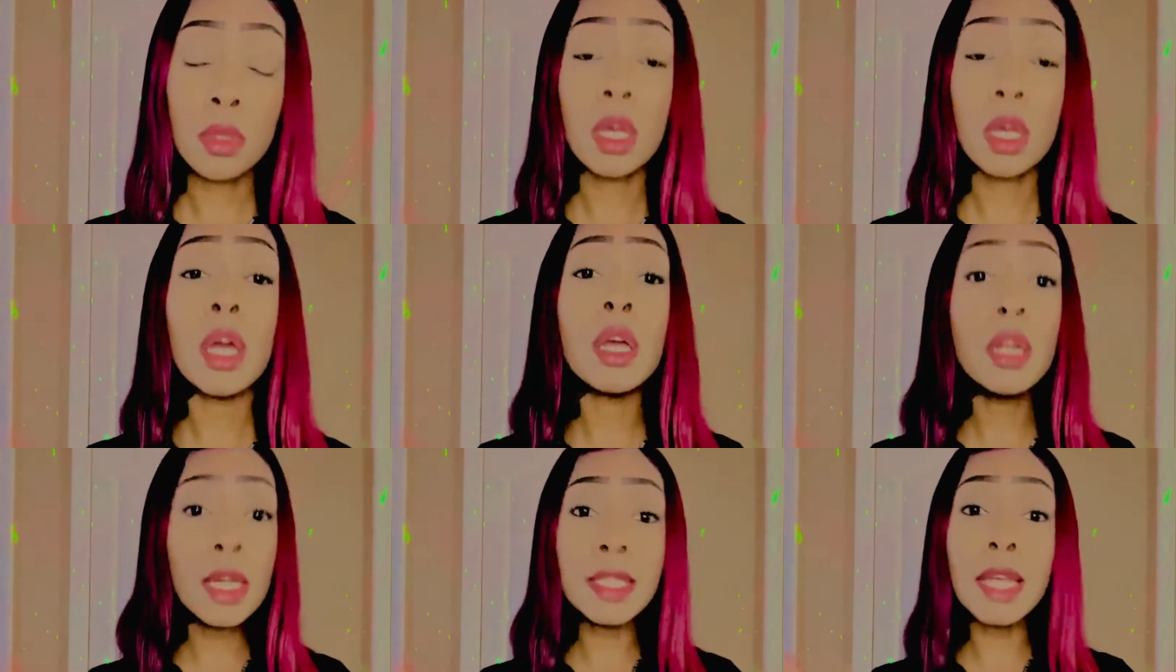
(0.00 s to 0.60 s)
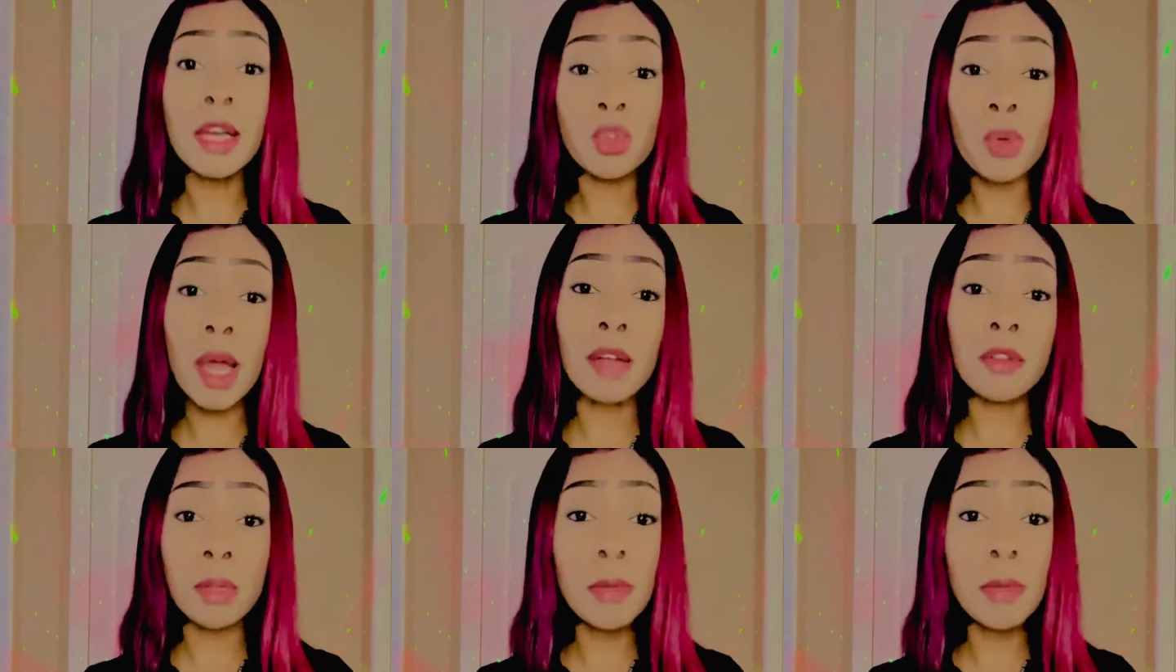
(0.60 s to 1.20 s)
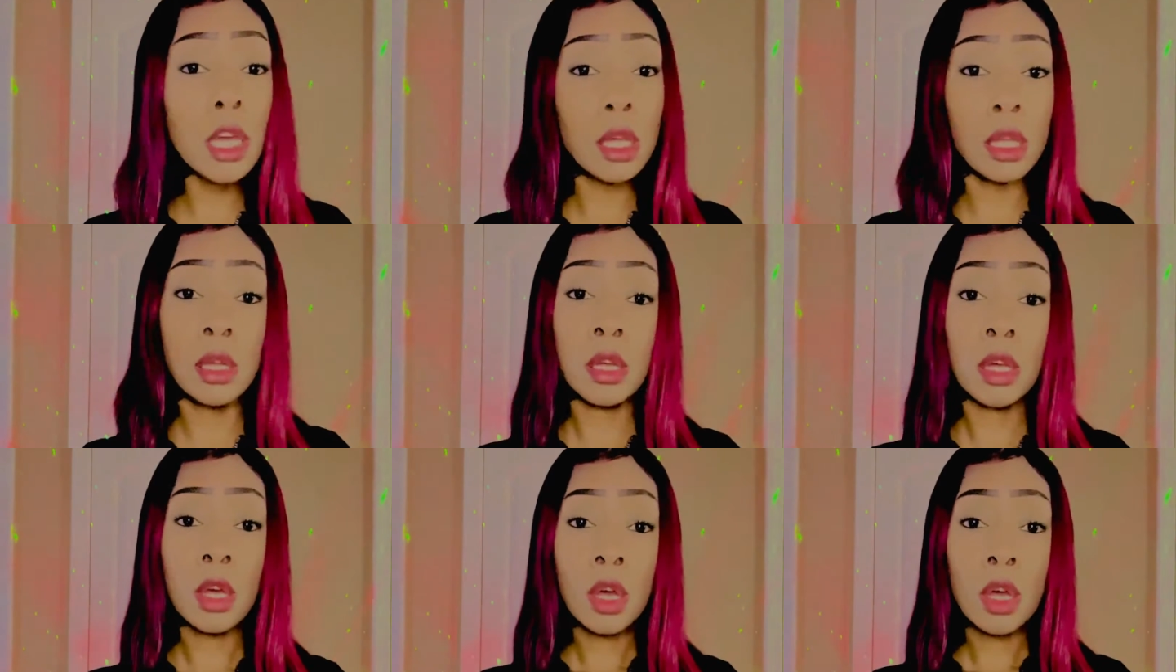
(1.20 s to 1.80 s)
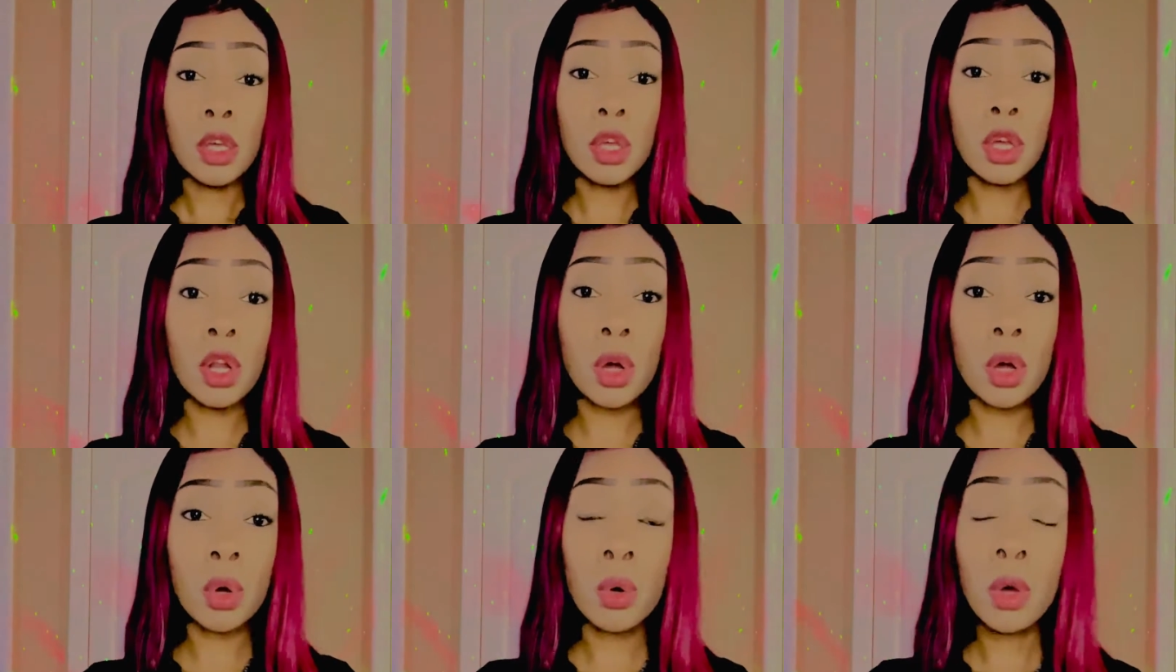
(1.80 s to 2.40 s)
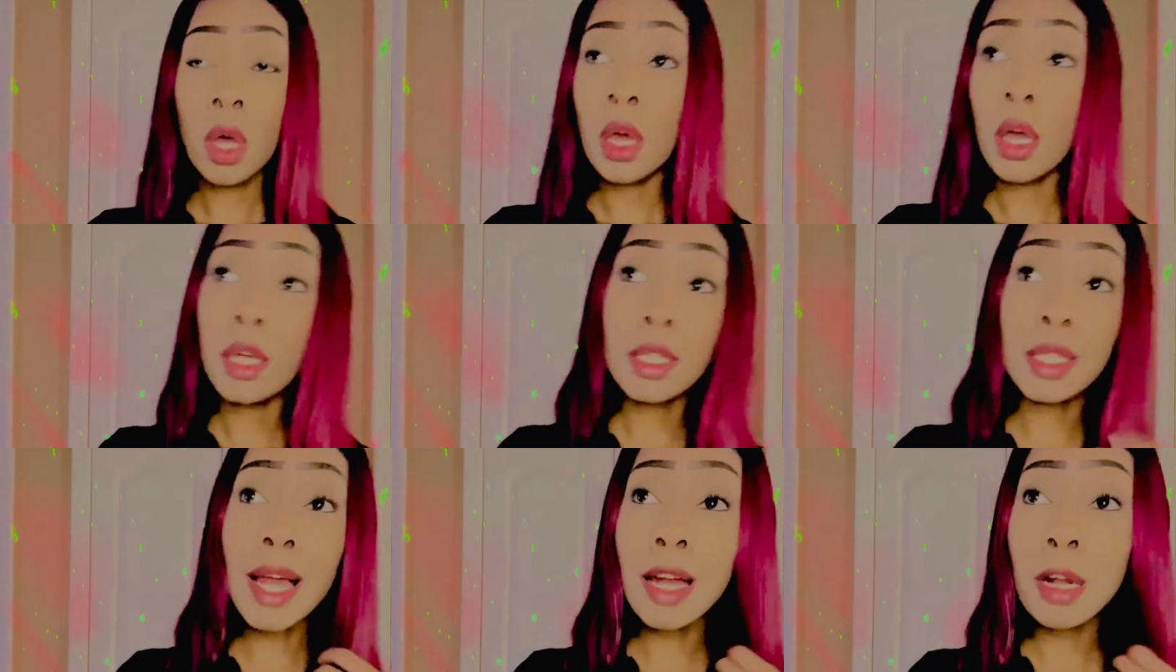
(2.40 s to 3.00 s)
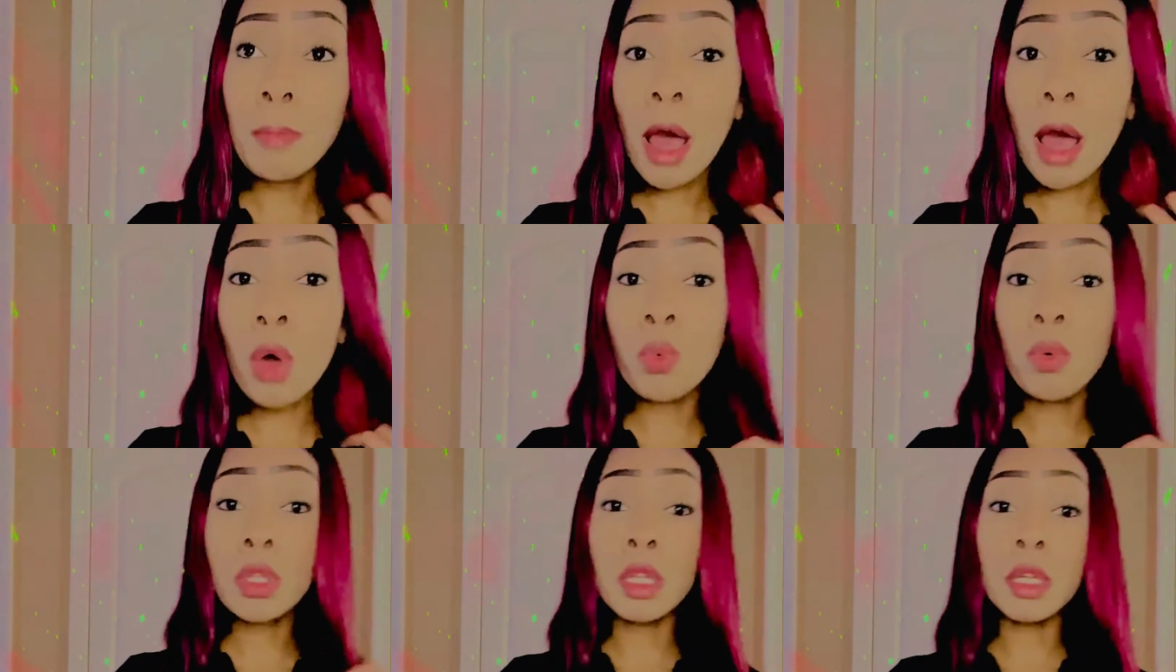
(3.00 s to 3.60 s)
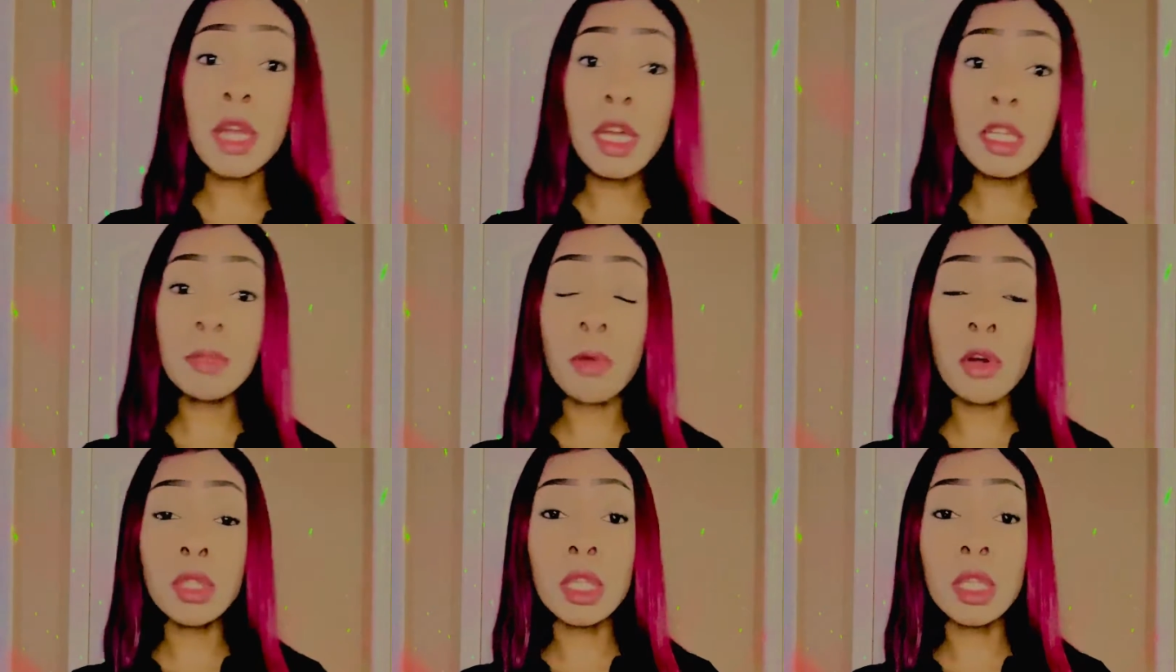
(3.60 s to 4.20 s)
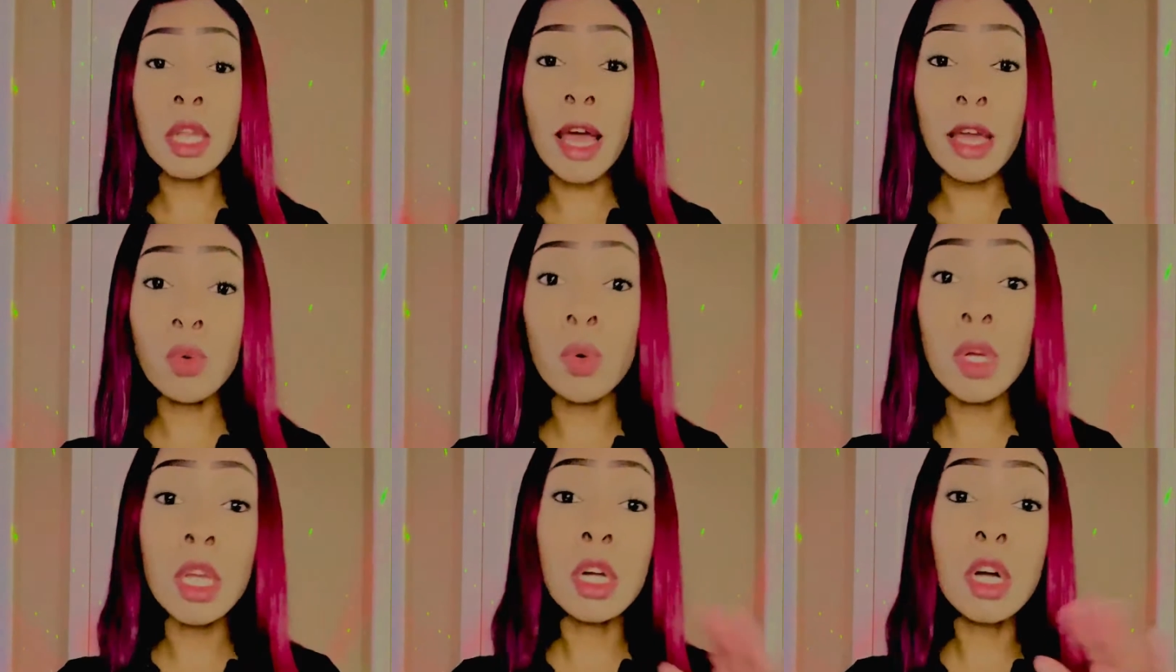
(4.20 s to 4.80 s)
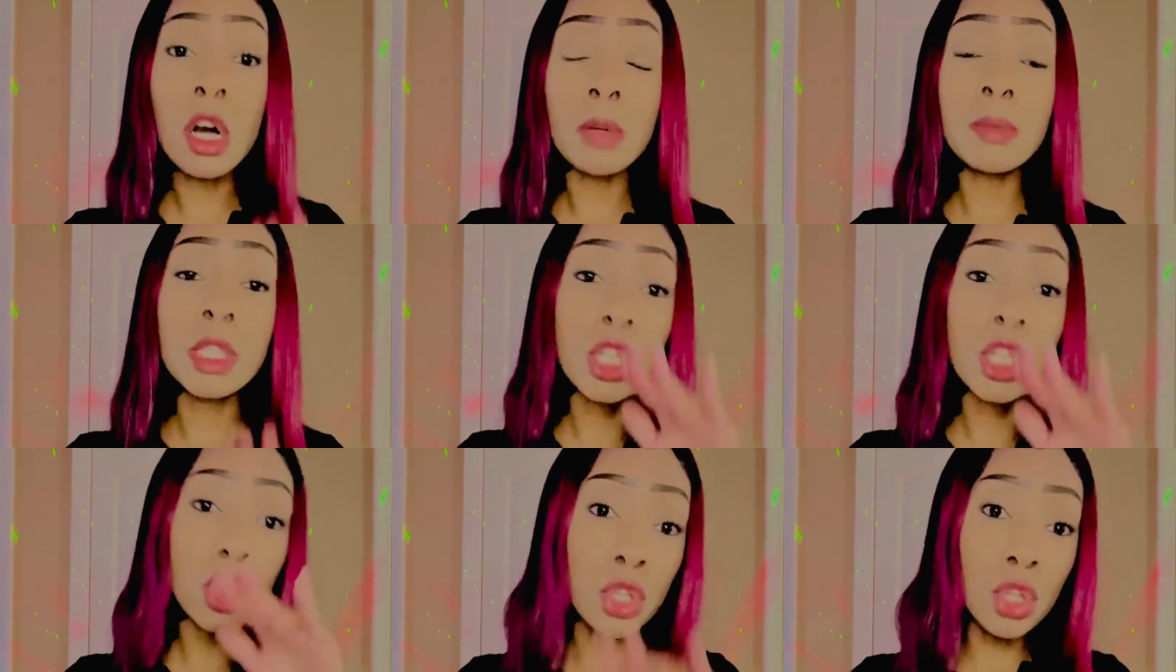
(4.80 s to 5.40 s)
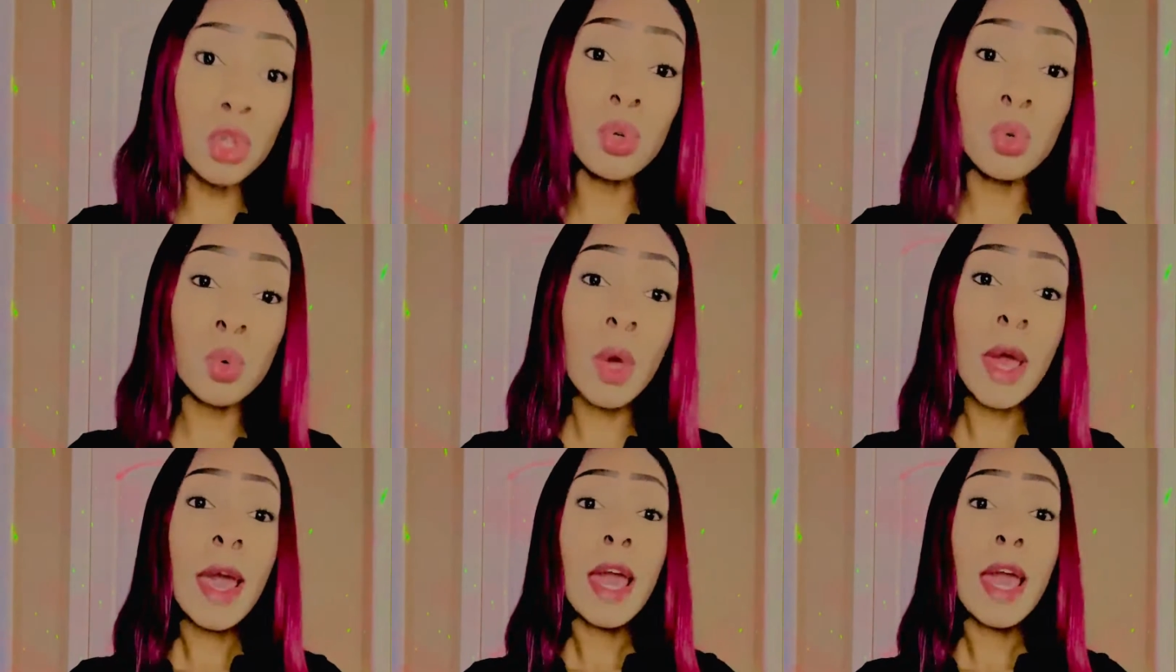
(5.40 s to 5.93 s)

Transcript: And that's how you have to be. It's not about what the next person like when it comes to you